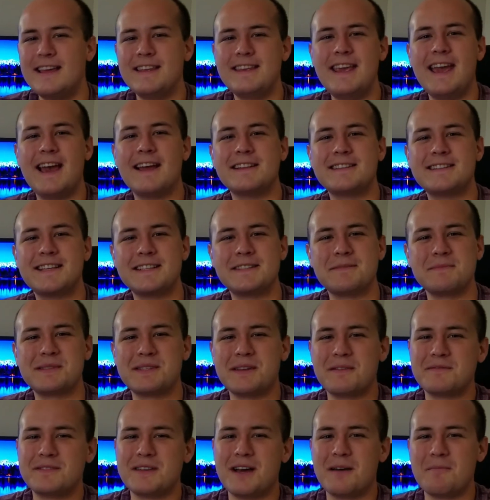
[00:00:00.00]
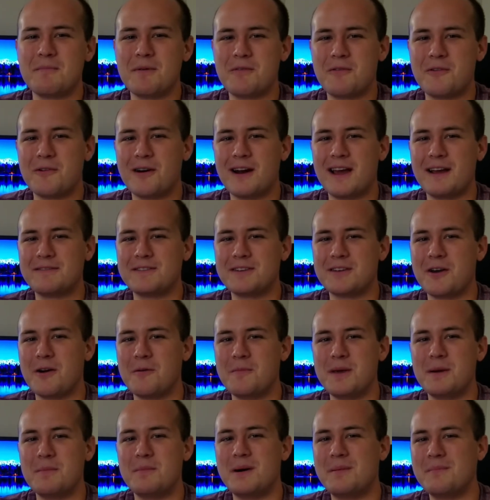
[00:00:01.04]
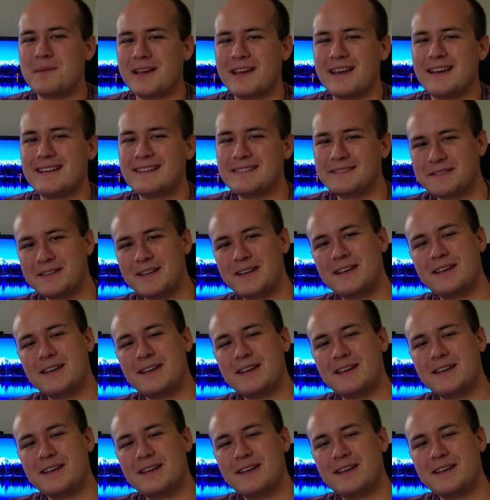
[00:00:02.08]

yeah, let's get some stuff done before I have to go be a bum again.